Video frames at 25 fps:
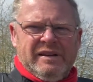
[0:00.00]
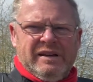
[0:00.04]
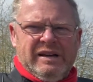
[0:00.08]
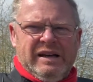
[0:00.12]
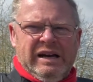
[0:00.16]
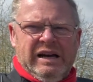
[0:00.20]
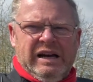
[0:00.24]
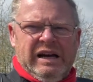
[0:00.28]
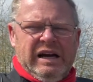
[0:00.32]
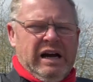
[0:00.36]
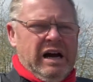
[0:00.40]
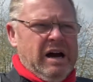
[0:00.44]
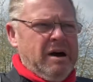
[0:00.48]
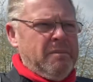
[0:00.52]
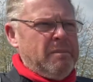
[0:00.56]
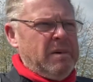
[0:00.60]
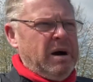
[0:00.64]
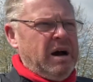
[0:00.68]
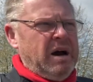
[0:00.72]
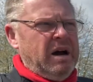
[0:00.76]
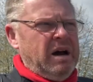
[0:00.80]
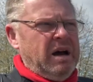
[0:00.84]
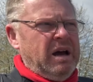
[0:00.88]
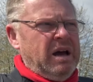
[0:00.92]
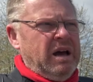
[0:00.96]

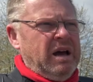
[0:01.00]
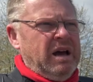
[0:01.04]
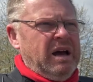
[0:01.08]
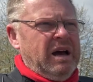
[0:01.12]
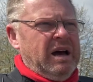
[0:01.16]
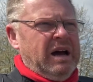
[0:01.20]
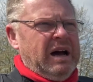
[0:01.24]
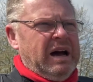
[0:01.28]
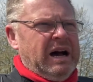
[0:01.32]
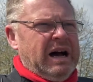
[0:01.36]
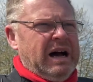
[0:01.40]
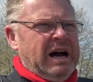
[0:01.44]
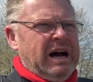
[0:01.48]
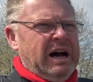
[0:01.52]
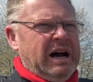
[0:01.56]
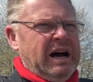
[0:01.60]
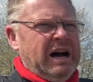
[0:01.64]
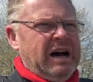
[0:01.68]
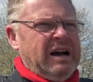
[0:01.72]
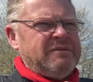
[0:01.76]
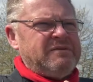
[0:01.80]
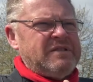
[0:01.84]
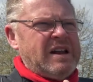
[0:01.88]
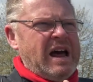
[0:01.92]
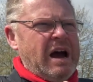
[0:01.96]

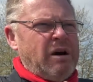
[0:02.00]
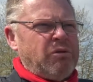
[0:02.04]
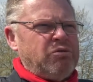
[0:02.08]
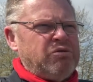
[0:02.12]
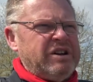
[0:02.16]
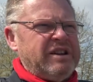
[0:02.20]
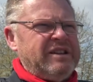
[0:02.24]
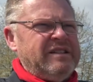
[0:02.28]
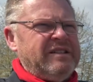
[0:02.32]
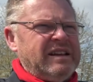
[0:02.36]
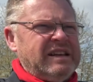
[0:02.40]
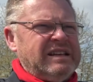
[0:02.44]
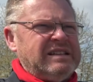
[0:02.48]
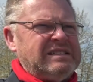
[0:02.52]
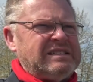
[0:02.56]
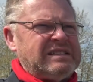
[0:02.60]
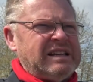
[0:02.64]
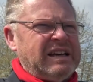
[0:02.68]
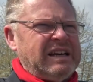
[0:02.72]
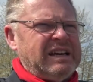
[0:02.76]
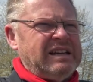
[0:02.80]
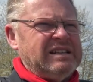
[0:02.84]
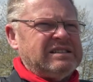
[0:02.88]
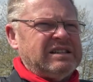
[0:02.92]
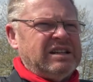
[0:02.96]
I've now ridden these
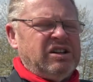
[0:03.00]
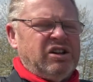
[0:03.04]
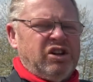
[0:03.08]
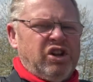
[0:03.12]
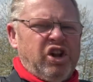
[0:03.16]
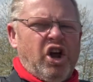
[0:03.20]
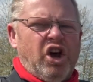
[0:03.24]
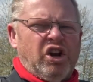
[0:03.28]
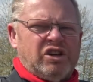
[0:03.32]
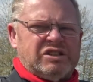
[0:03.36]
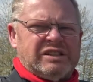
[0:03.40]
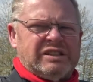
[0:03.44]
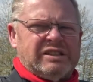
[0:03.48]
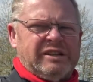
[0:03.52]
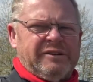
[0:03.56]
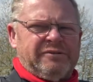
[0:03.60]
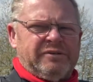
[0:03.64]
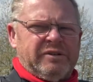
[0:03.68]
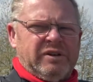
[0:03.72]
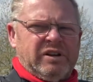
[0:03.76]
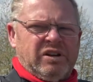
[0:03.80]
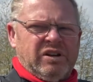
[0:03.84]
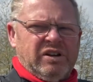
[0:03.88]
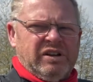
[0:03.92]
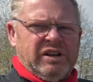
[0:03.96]
tyres in lots of
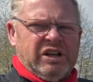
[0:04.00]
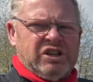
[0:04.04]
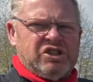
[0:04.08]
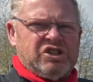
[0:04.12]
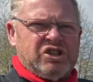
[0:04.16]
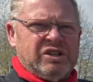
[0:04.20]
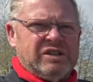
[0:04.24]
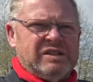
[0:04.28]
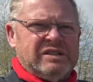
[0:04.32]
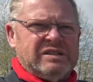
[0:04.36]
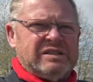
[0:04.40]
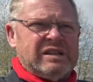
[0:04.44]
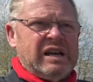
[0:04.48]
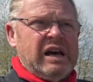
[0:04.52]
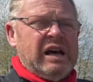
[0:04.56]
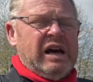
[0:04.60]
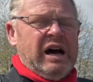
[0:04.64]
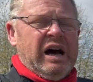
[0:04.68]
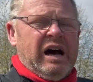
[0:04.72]
different conditions.